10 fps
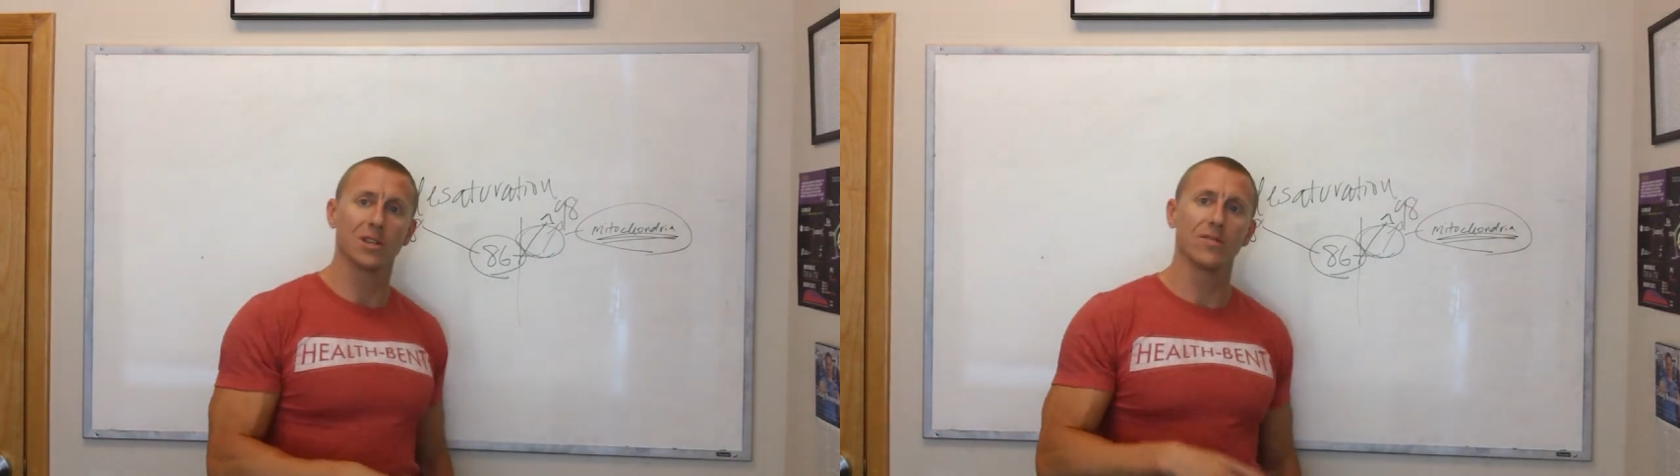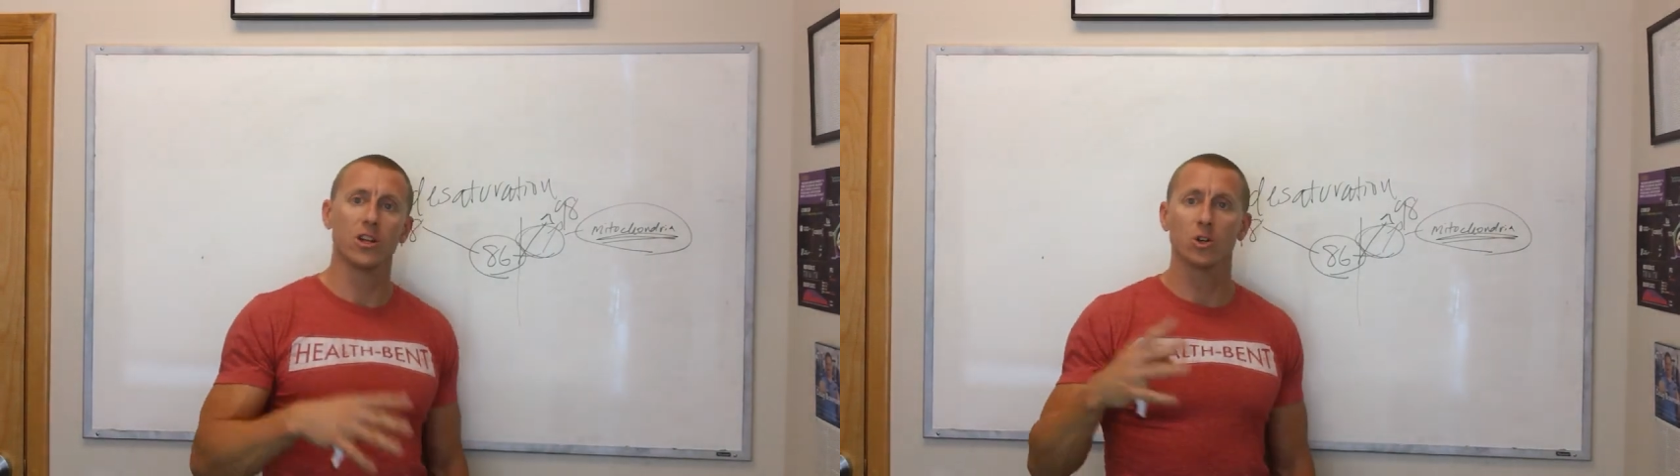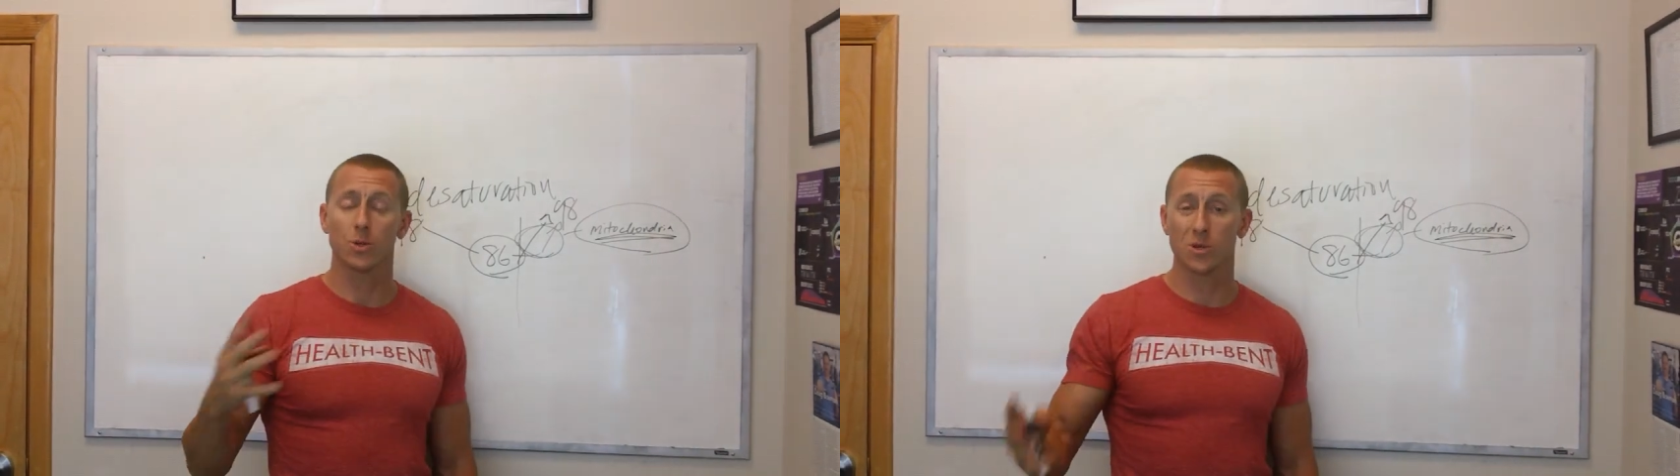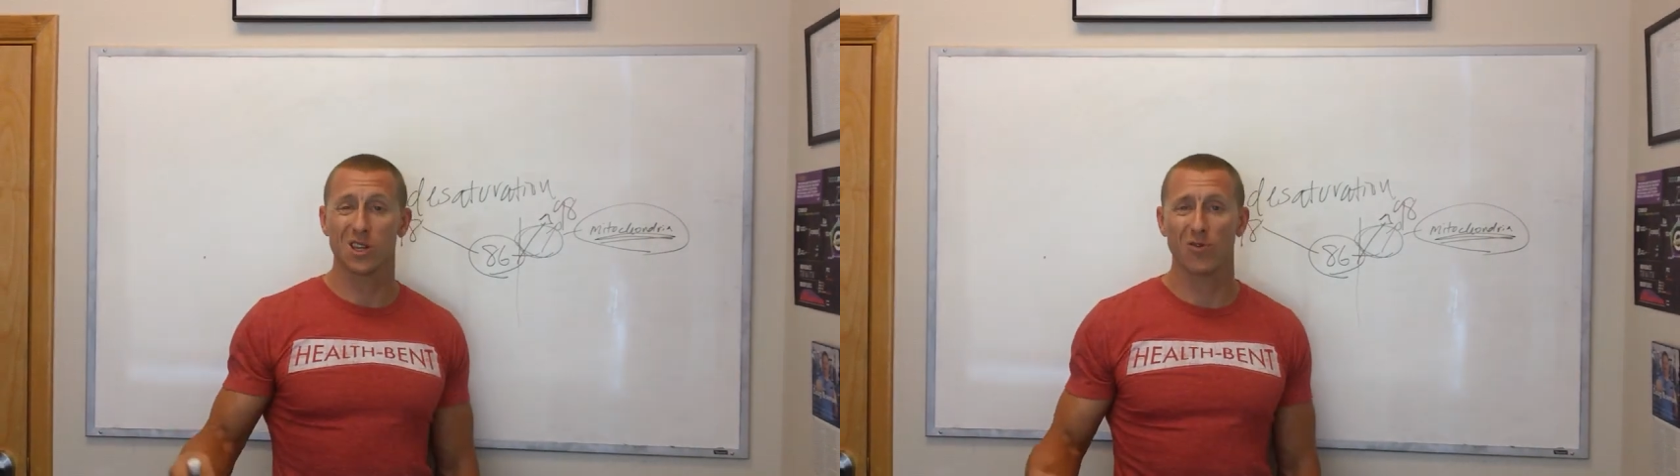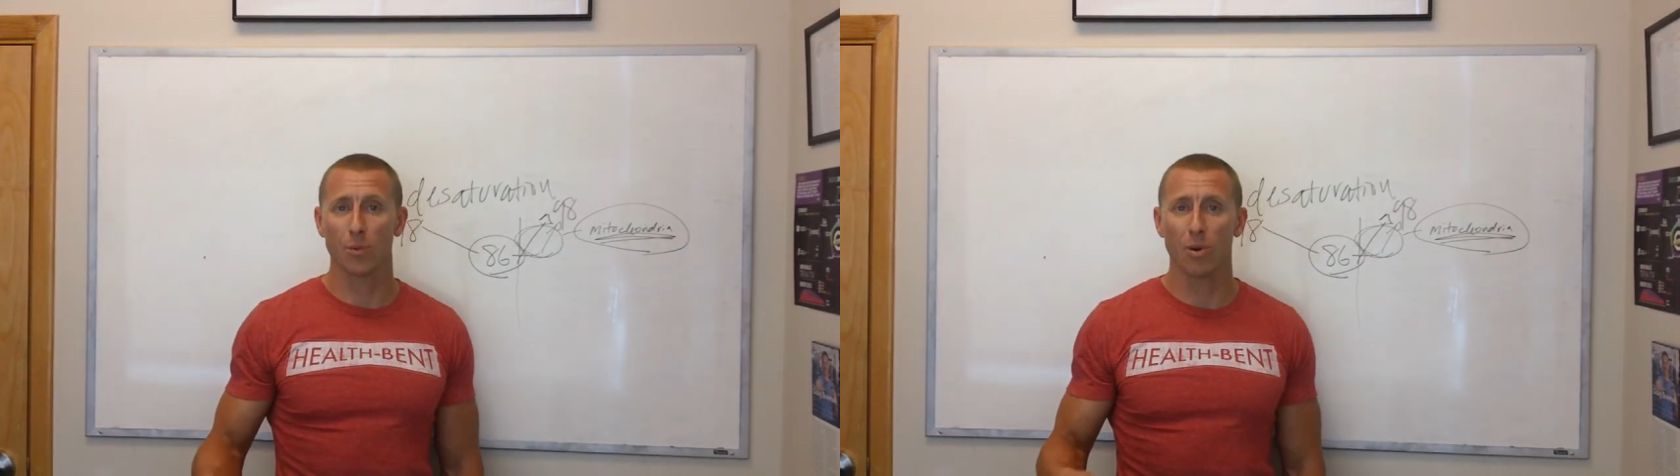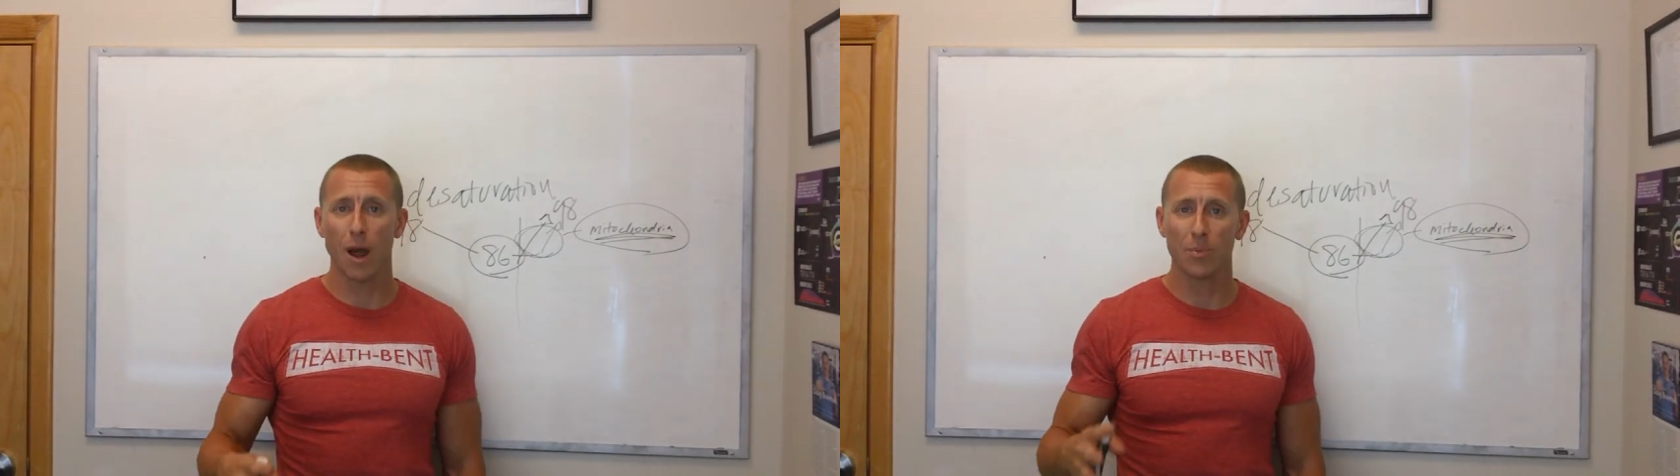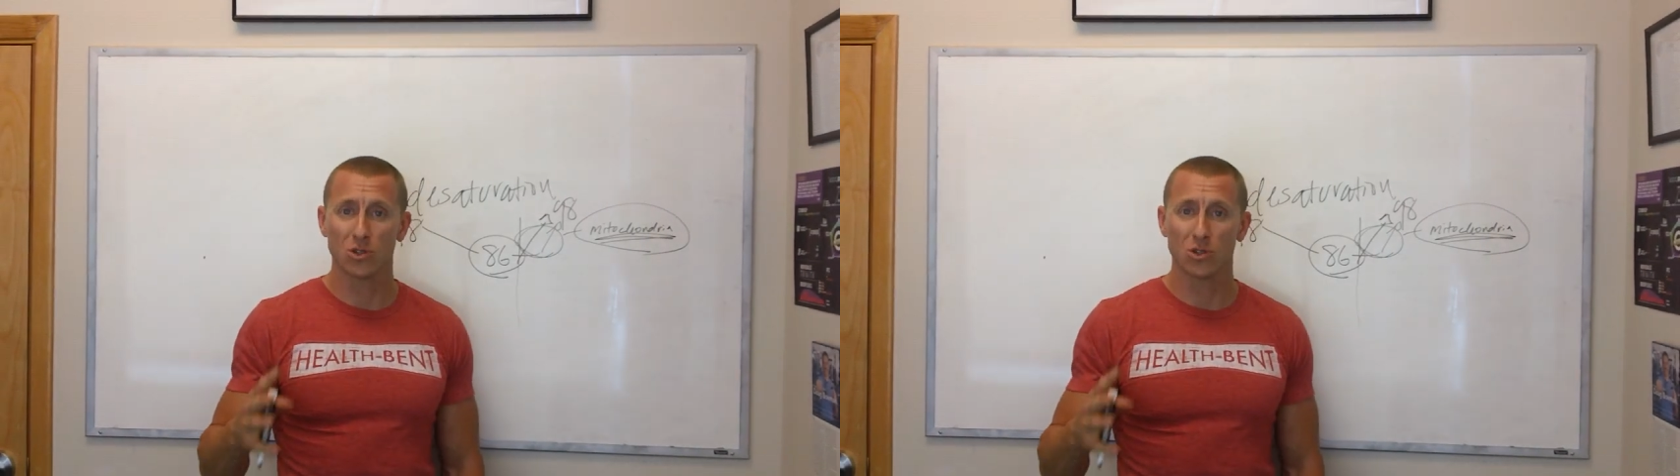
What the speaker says: even in your specific prep,